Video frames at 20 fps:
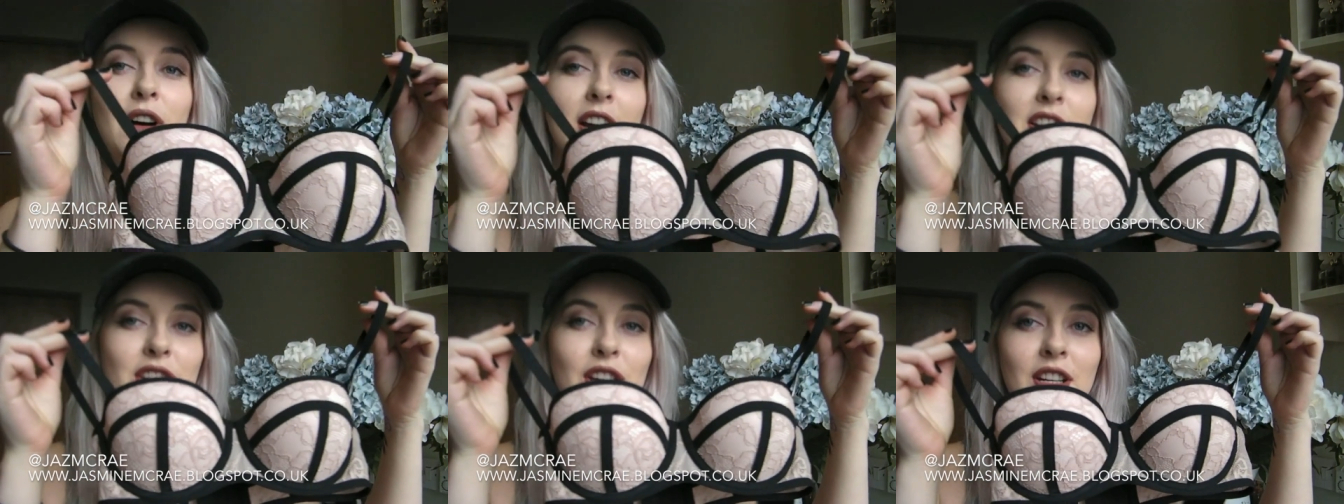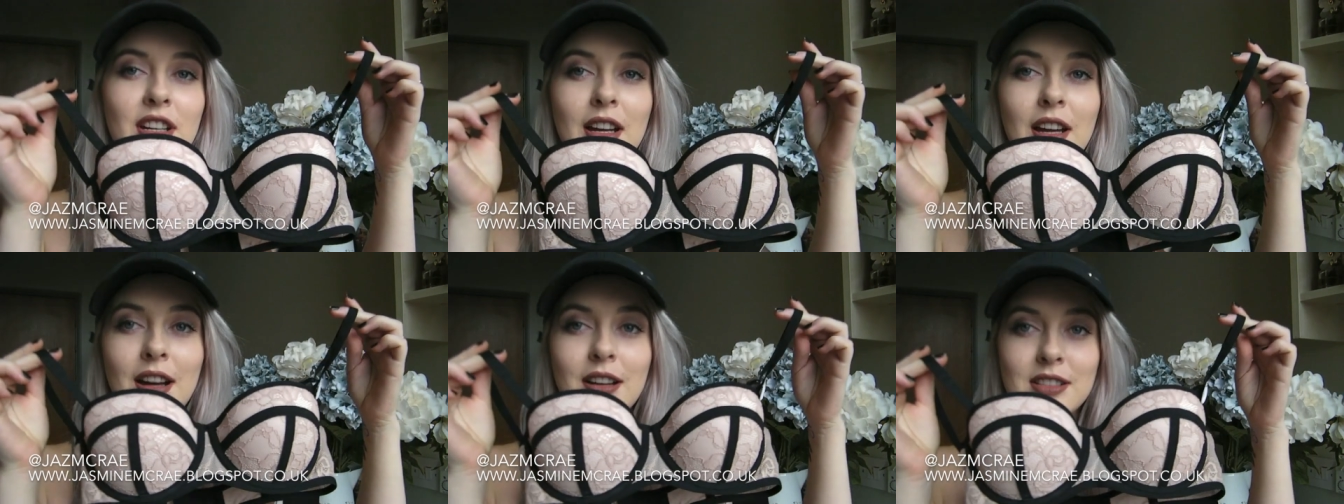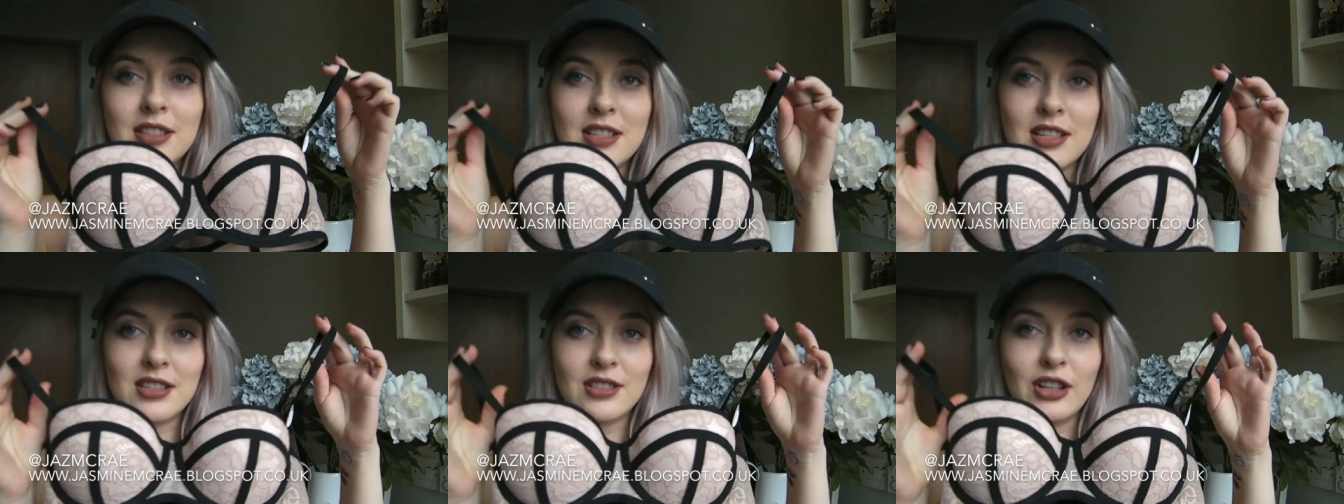I don't know how
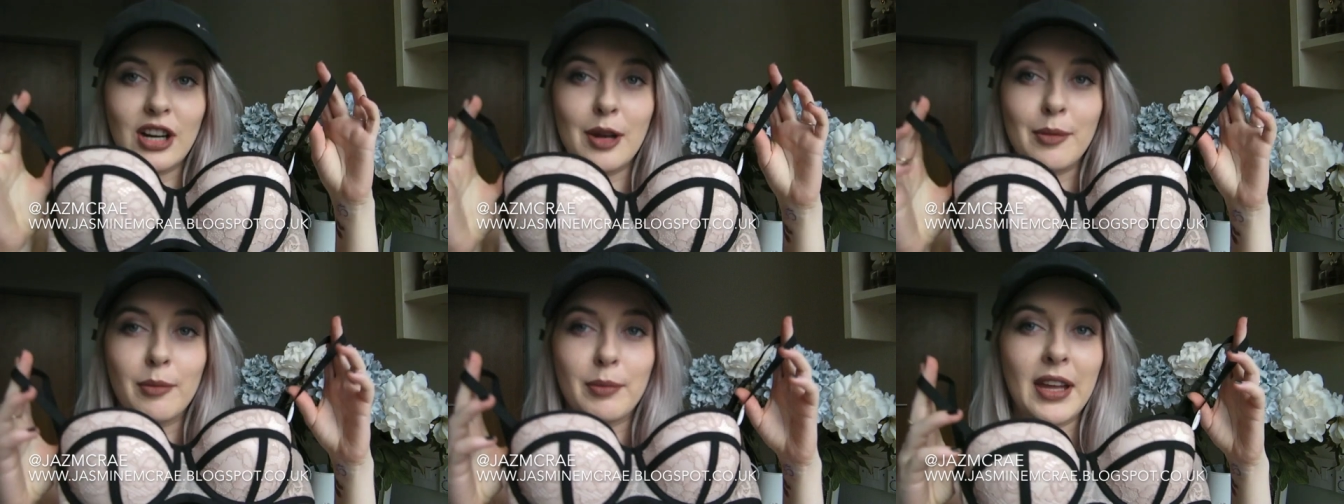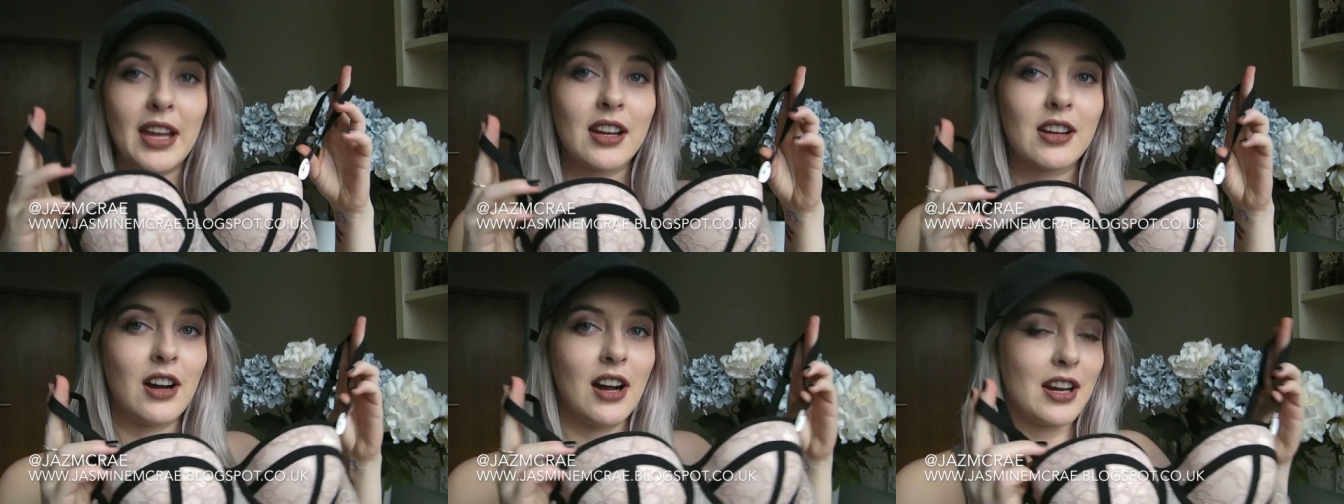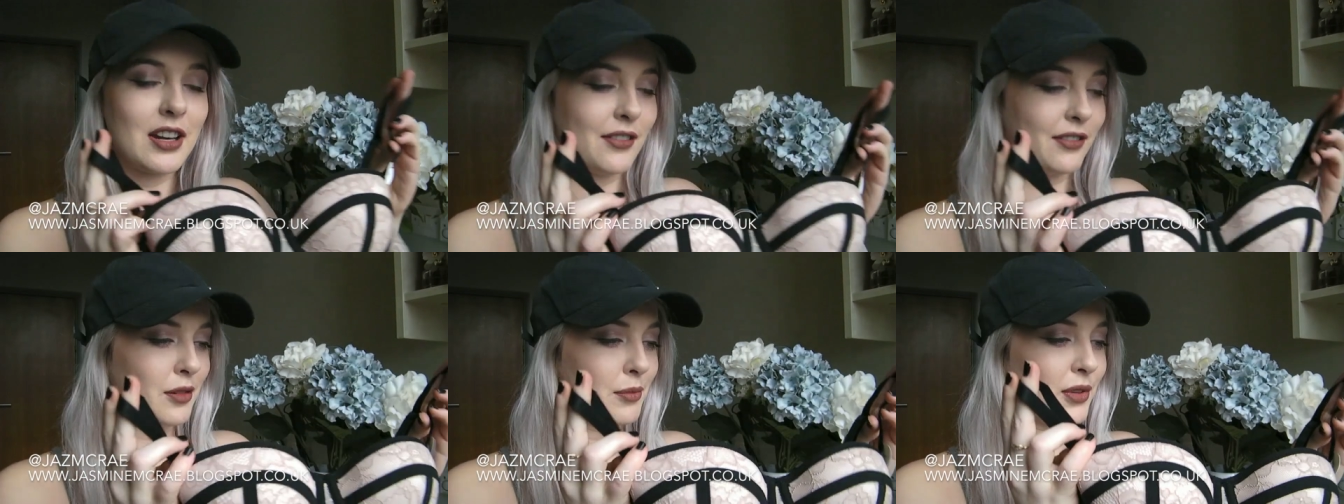to describe it, but it
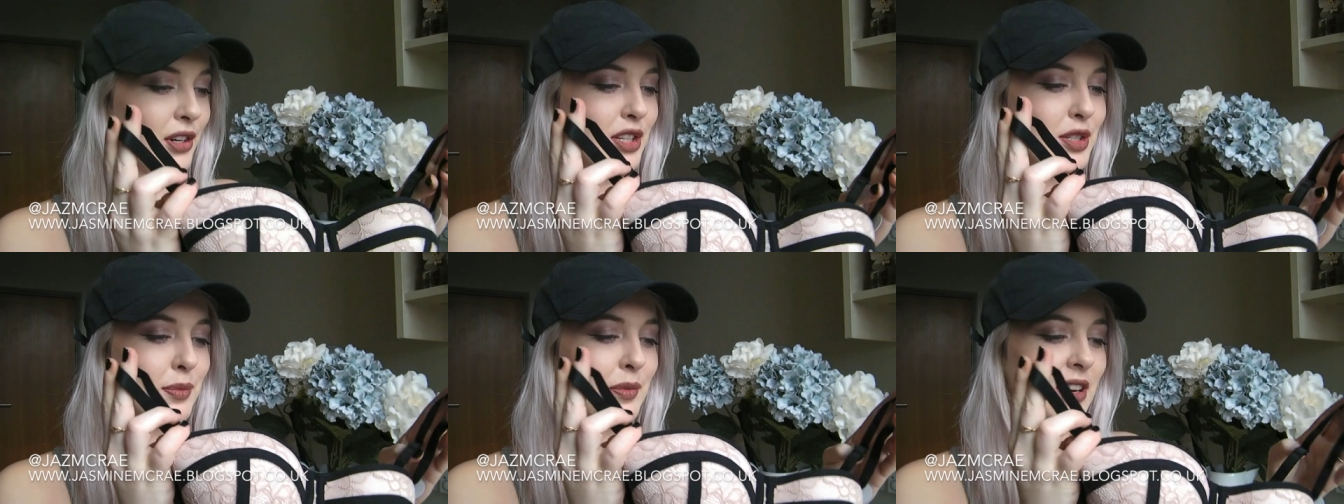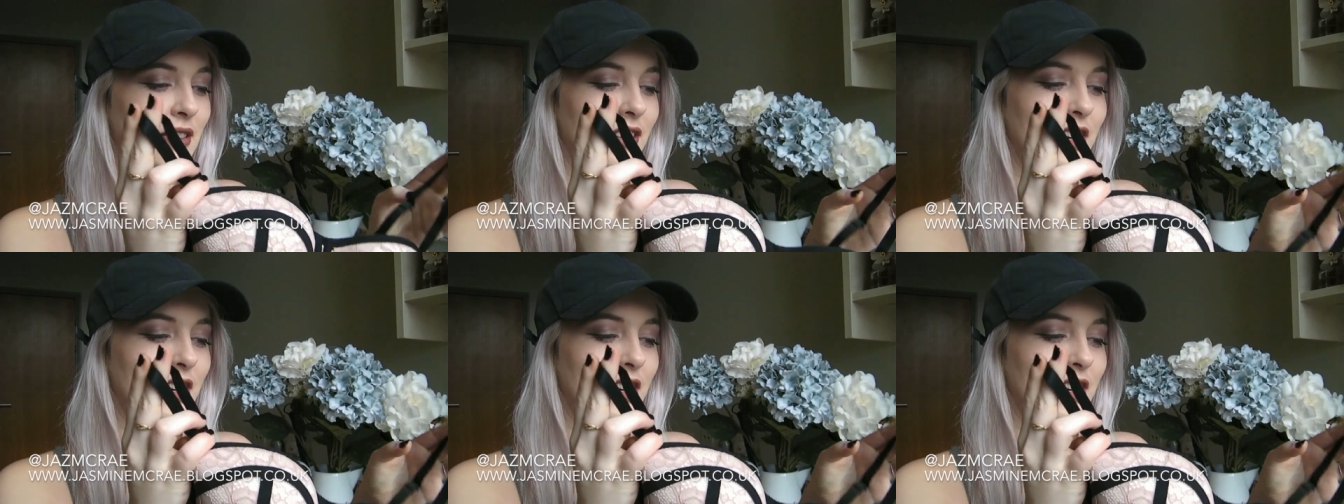kind of reminds me